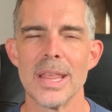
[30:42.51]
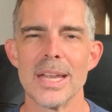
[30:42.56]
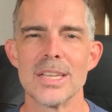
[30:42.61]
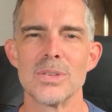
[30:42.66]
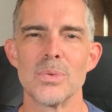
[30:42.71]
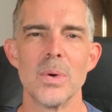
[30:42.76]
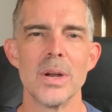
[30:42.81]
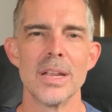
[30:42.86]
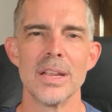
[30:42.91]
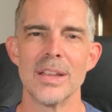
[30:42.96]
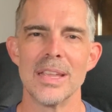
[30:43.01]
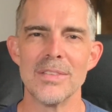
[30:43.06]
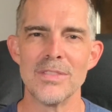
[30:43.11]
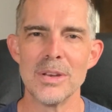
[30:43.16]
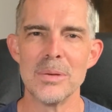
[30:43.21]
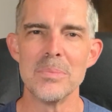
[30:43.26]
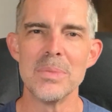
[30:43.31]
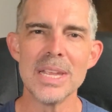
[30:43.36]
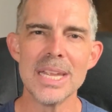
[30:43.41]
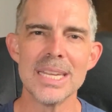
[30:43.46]
That's what it
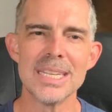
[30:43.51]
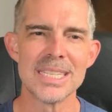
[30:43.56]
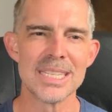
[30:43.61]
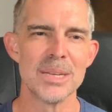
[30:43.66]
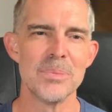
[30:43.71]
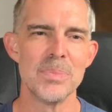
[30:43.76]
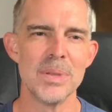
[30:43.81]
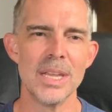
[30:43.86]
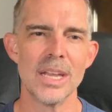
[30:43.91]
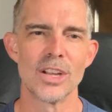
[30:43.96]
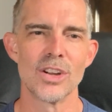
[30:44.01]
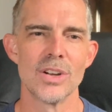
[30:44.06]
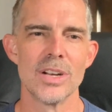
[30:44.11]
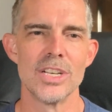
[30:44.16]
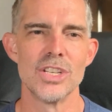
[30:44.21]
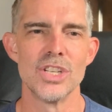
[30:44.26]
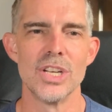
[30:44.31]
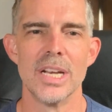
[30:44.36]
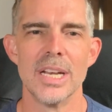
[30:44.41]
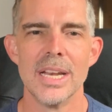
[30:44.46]
even means to be a
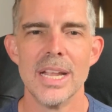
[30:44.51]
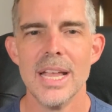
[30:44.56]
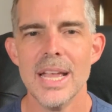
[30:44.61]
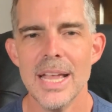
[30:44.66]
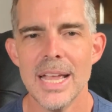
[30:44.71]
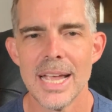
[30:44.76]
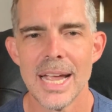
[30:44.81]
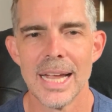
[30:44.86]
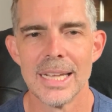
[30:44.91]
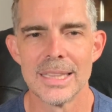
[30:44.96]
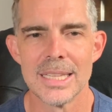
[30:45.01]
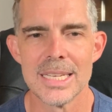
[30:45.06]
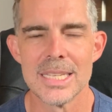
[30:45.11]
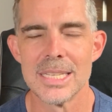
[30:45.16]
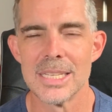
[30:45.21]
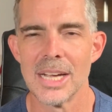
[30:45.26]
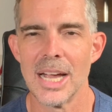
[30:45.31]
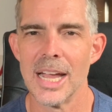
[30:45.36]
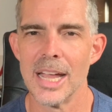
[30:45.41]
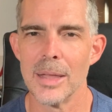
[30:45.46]
Christian at
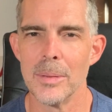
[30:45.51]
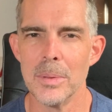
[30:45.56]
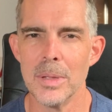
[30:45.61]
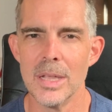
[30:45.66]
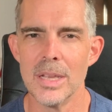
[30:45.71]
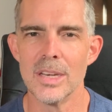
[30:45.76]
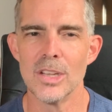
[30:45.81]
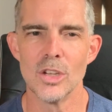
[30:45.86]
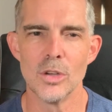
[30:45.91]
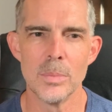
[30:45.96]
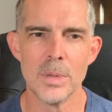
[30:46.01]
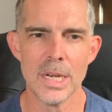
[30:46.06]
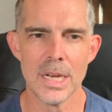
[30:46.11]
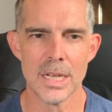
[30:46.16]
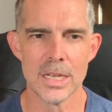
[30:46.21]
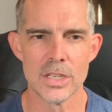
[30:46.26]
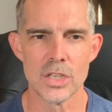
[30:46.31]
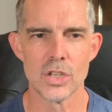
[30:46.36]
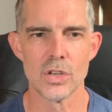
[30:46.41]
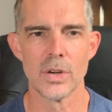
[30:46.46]
this time in human
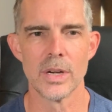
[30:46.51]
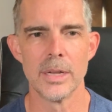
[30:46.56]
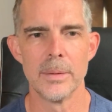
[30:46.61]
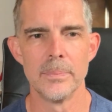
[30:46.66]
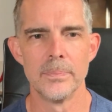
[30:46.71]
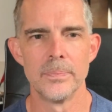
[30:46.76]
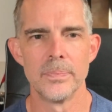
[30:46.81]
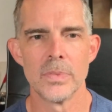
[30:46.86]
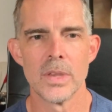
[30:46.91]
history.